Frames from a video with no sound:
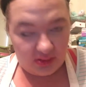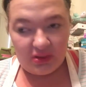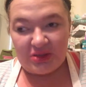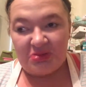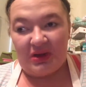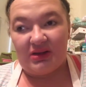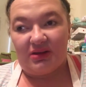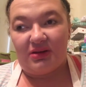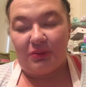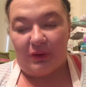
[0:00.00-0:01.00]
was being a
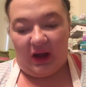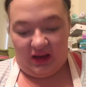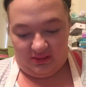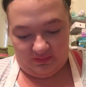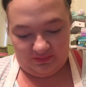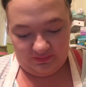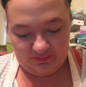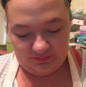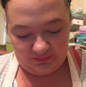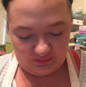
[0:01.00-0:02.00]
little brat.
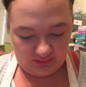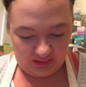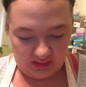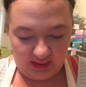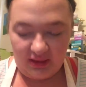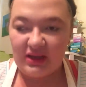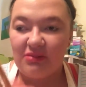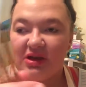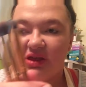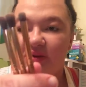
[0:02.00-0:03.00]
So I
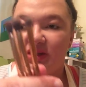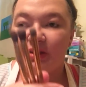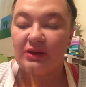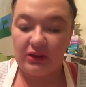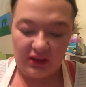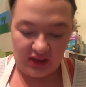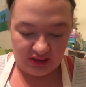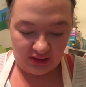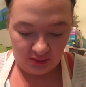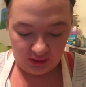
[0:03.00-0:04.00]
got my 3 typical
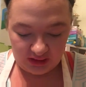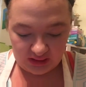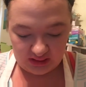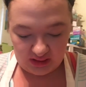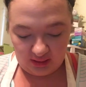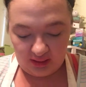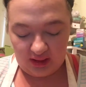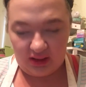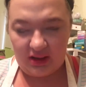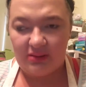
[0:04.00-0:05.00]
eyeshadow brushes here,
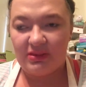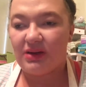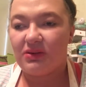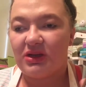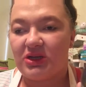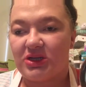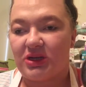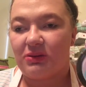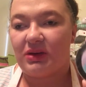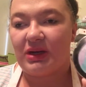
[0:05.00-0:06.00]
and I'm not really
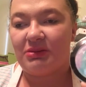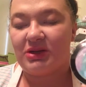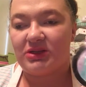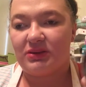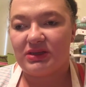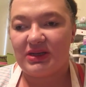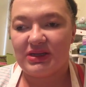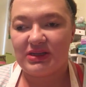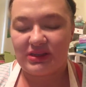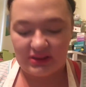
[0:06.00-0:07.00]
sure what I'm going to do with
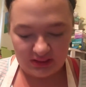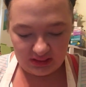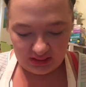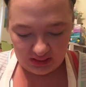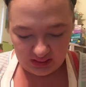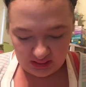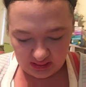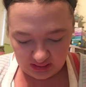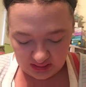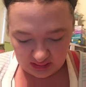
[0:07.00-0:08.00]
this.
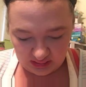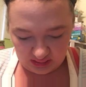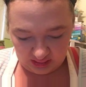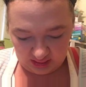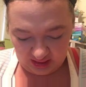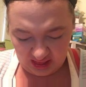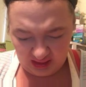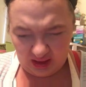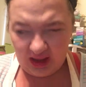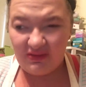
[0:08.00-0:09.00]
I guess
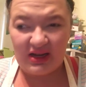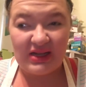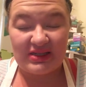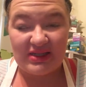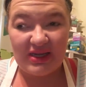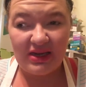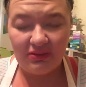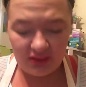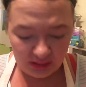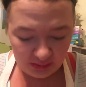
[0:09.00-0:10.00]
I have an idea
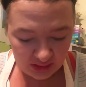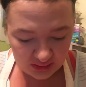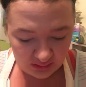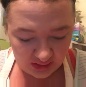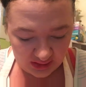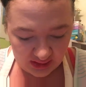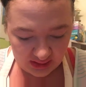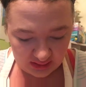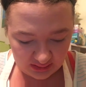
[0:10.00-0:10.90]
of what I'm going to do with it,